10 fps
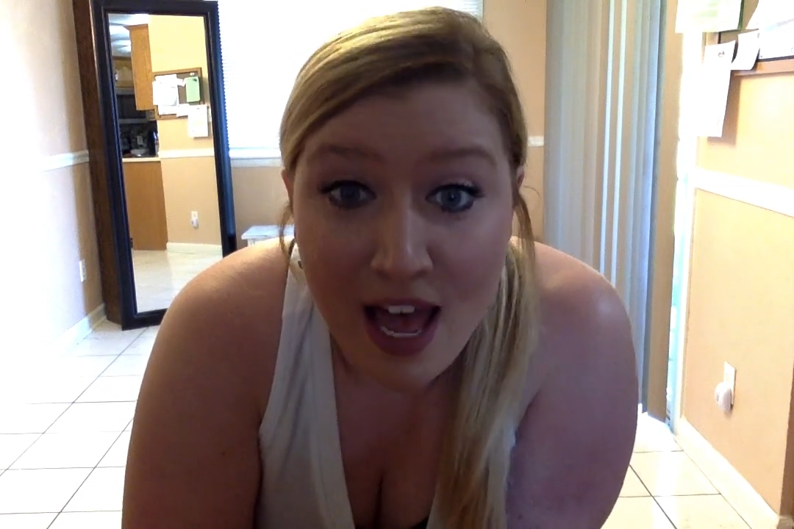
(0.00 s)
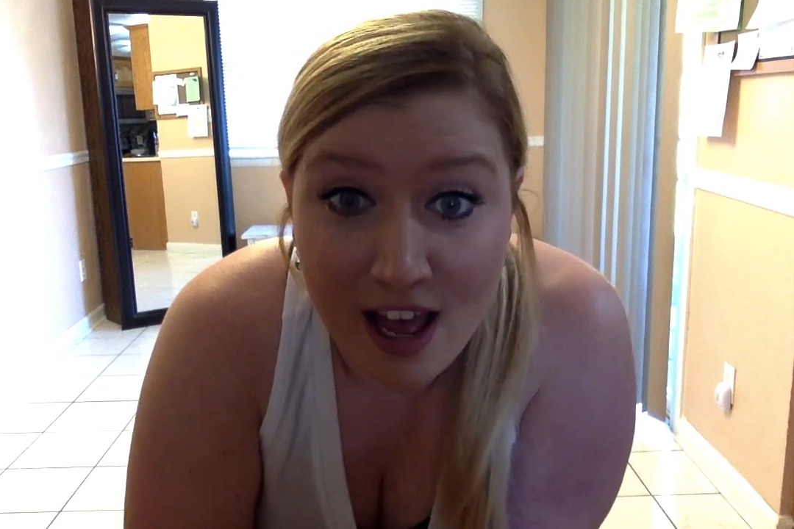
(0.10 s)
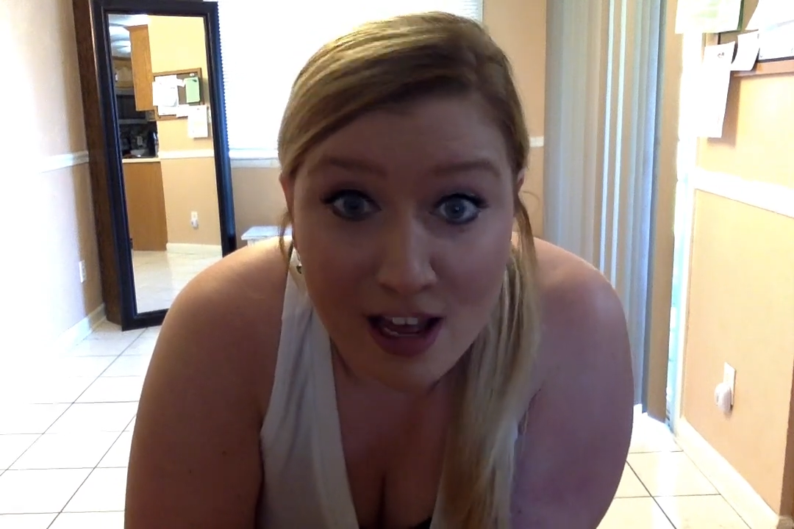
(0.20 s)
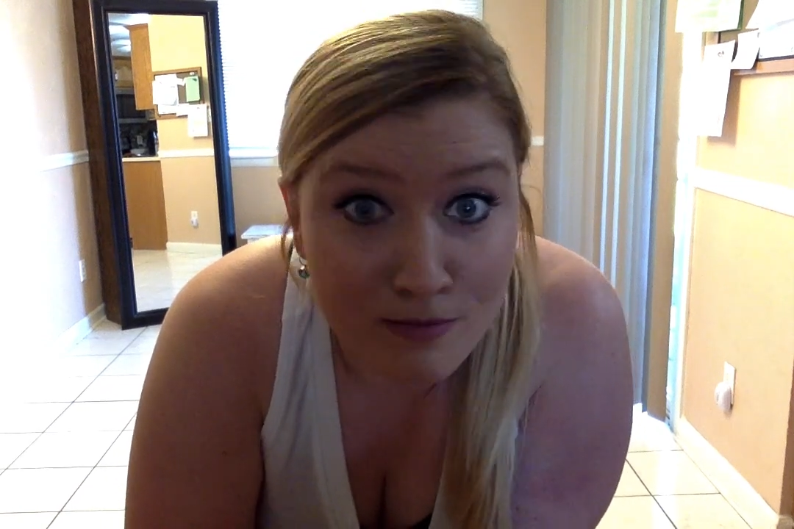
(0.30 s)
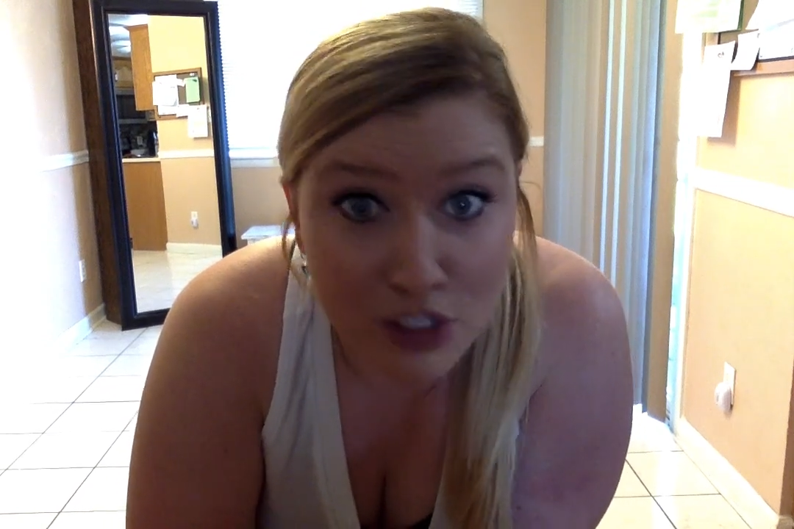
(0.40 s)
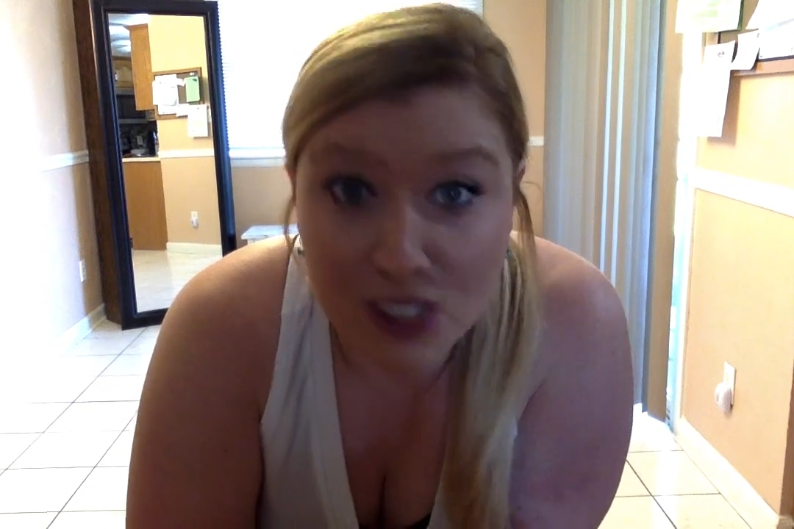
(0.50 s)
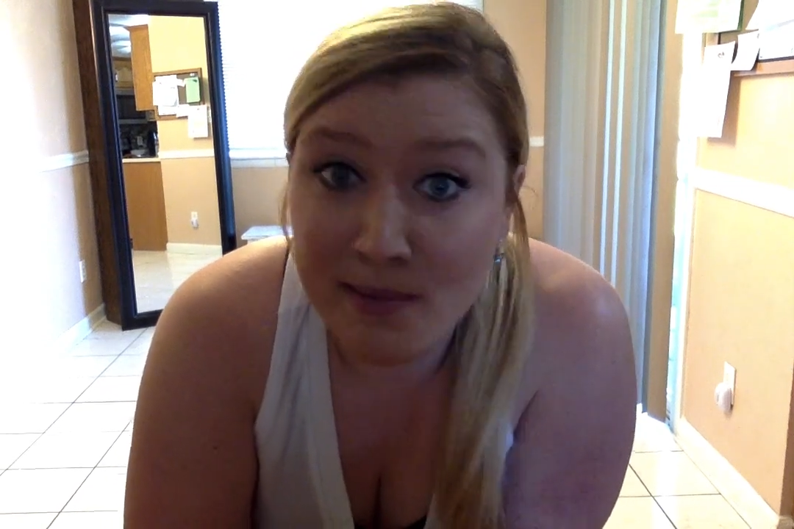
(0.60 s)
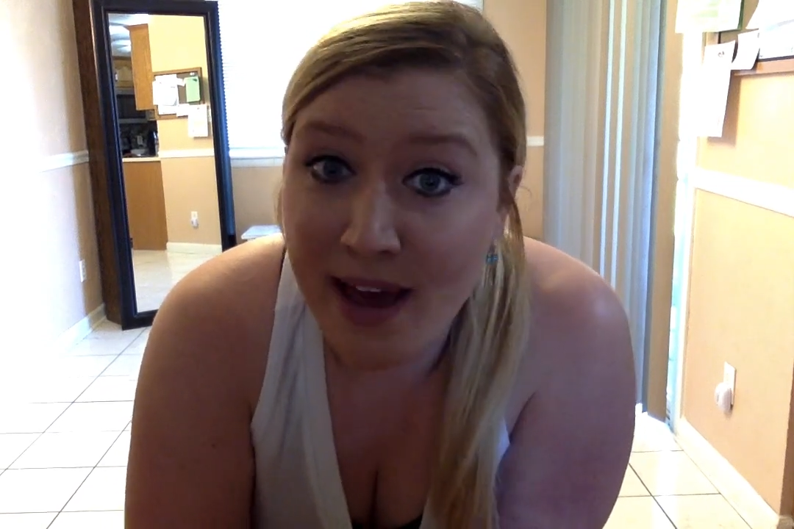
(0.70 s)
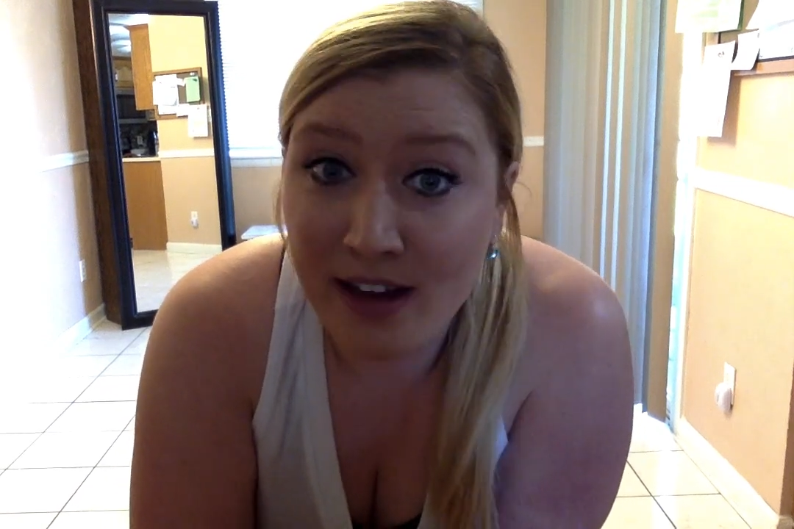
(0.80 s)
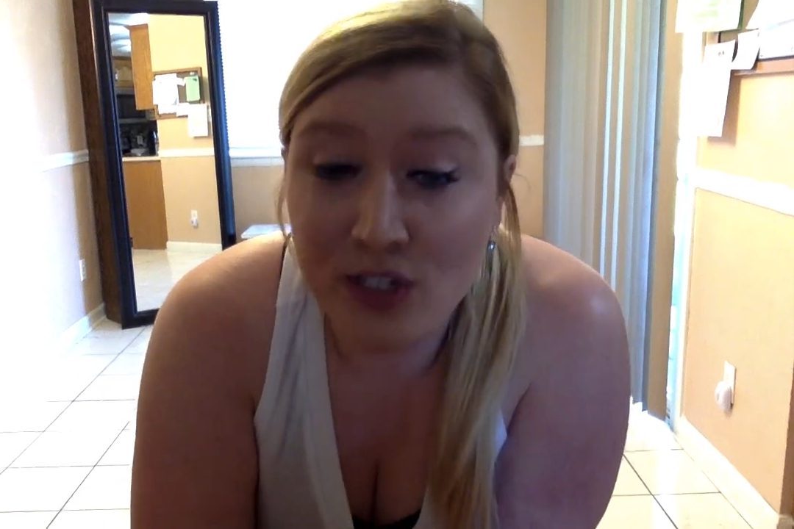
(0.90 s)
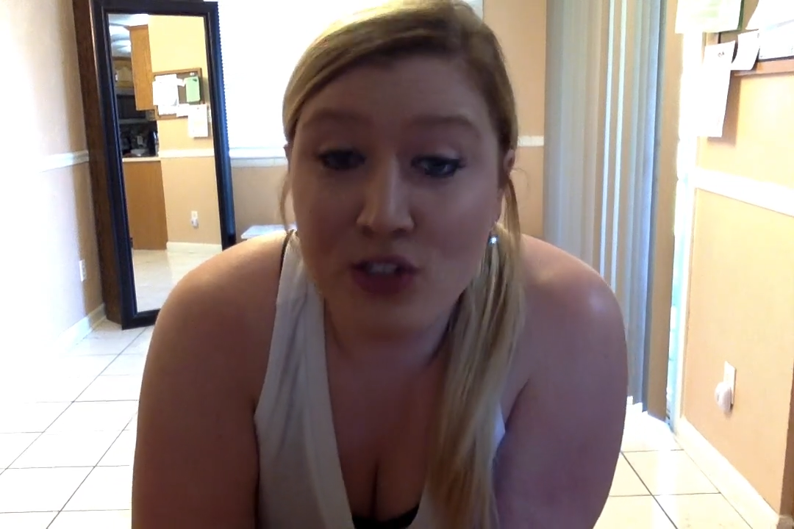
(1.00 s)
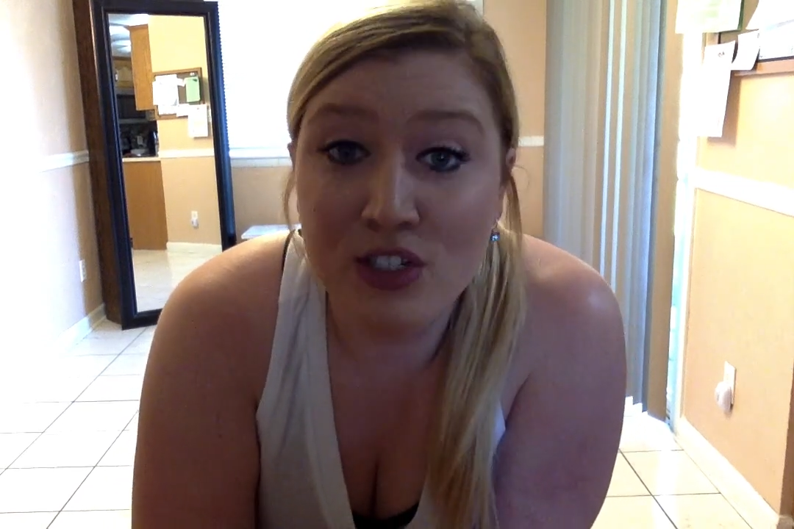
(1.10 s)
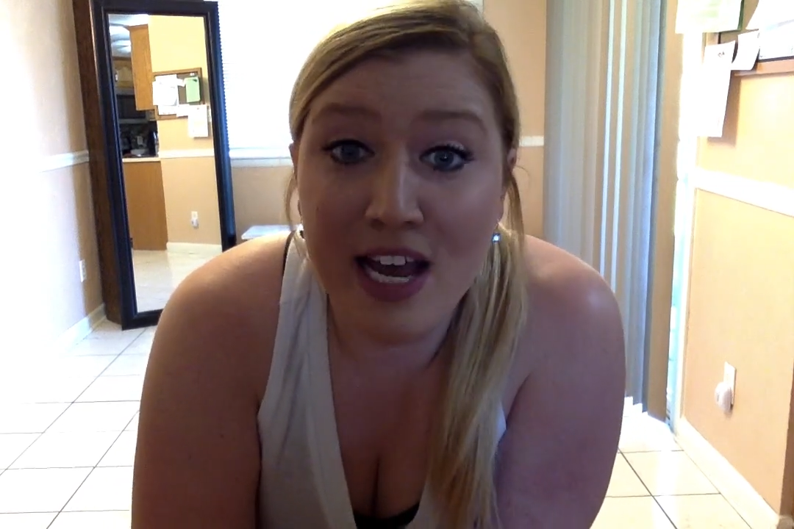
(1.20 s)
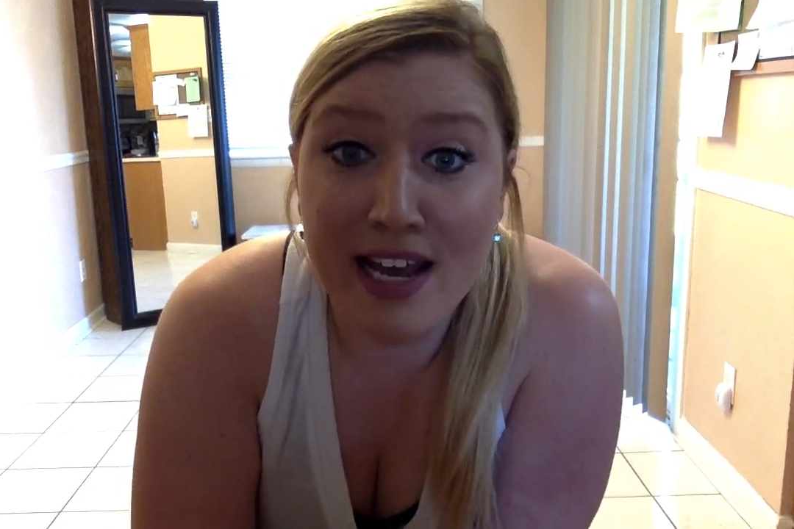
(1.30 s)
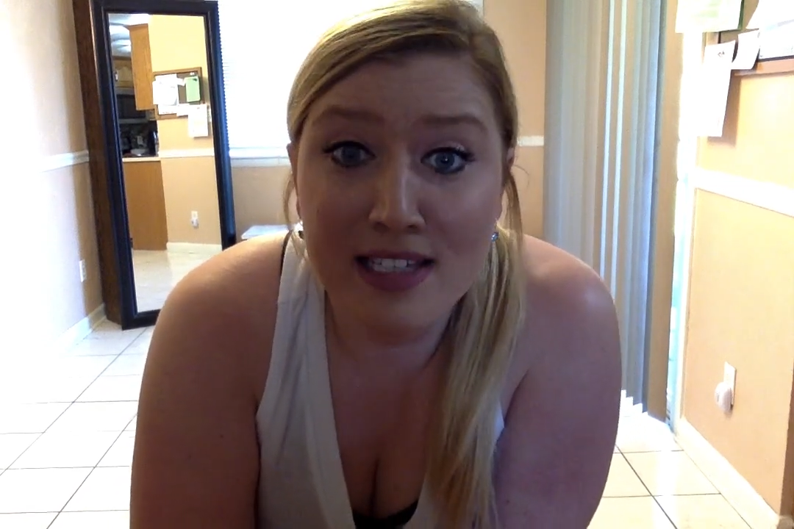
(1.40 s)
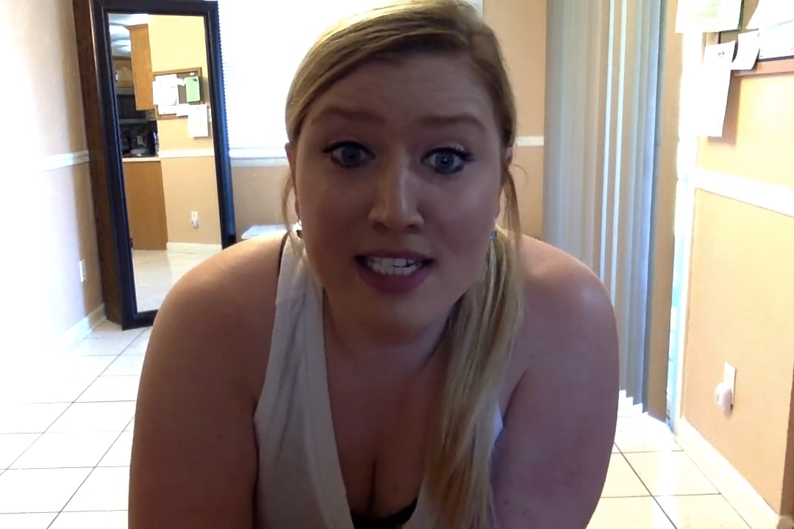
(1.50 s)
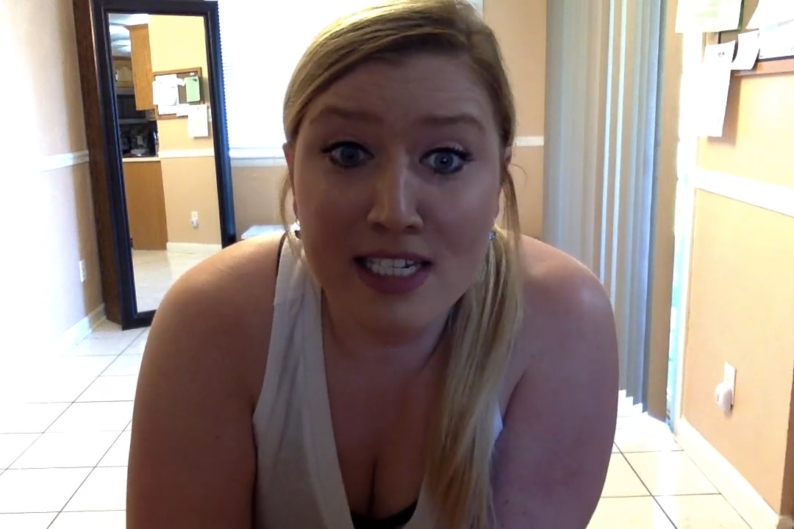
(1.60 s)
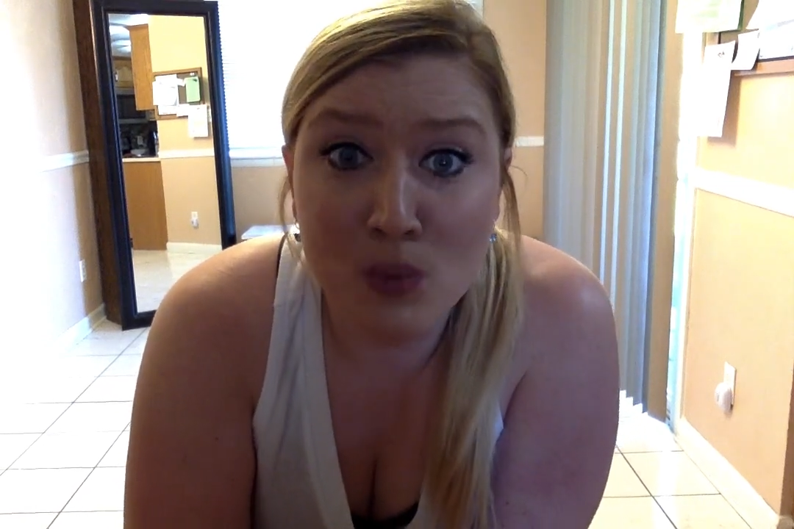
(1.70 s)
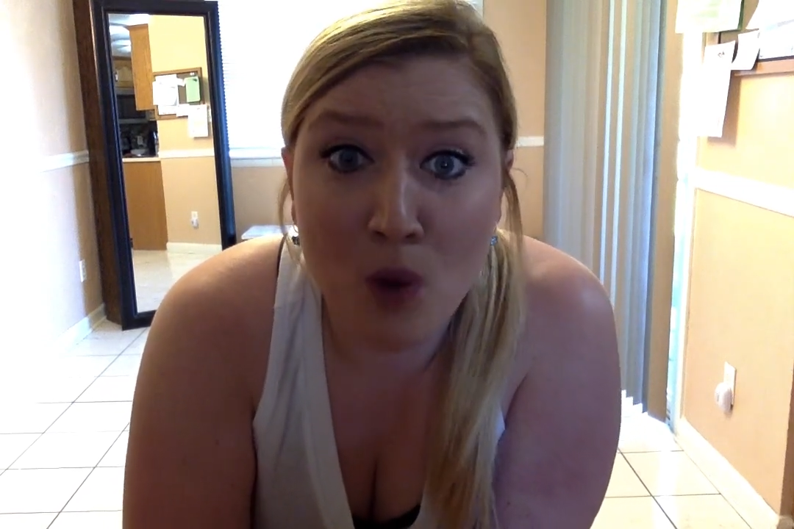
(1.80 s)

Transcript: Um, just some exercises